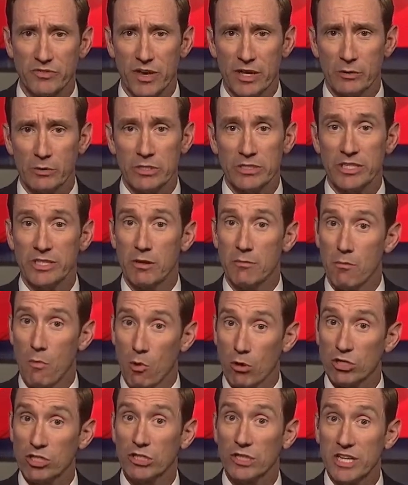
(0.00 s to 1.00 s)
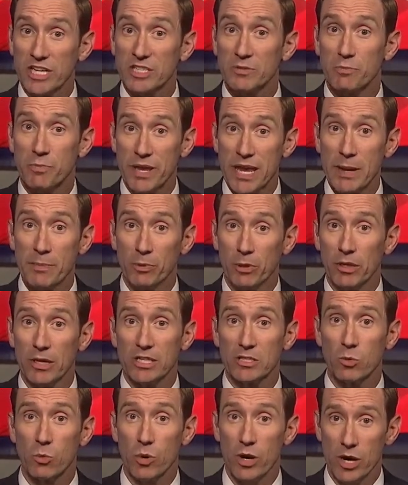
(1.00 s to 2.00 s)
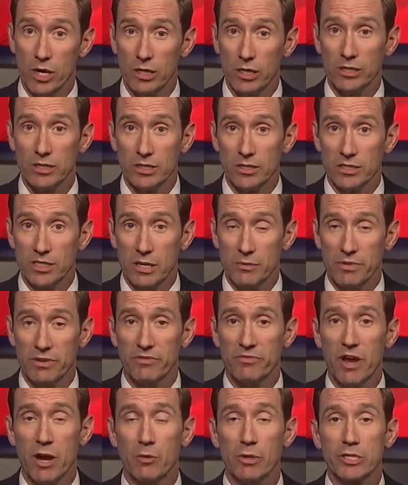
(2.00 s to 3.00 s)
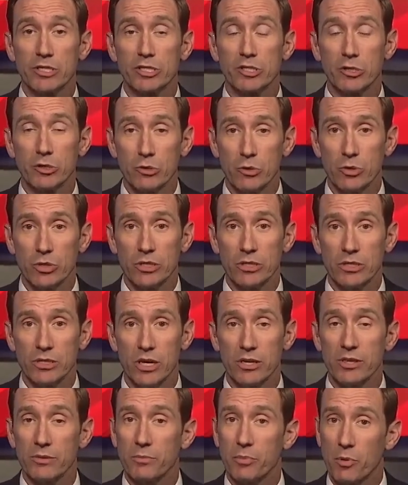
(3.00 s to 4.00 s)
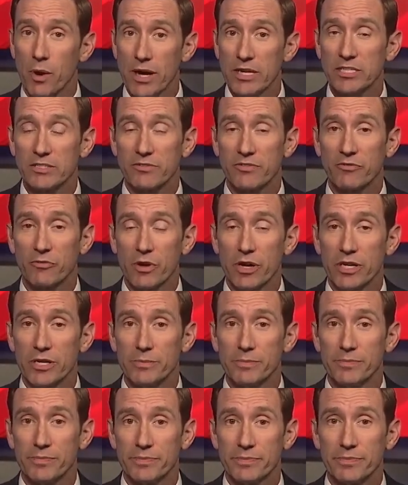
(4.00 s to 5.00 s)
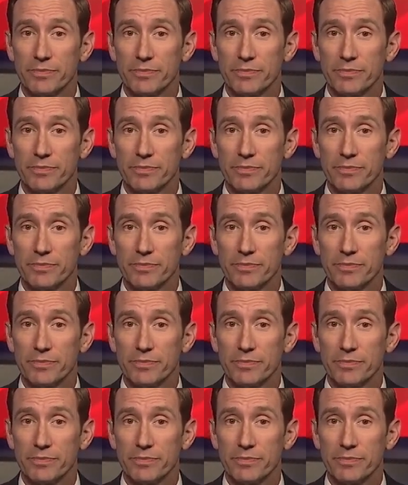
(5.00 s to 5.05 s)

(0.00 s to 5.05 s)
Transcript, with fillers: veterans and the Marshallese people as well, coming very soon on The Price of Freedom.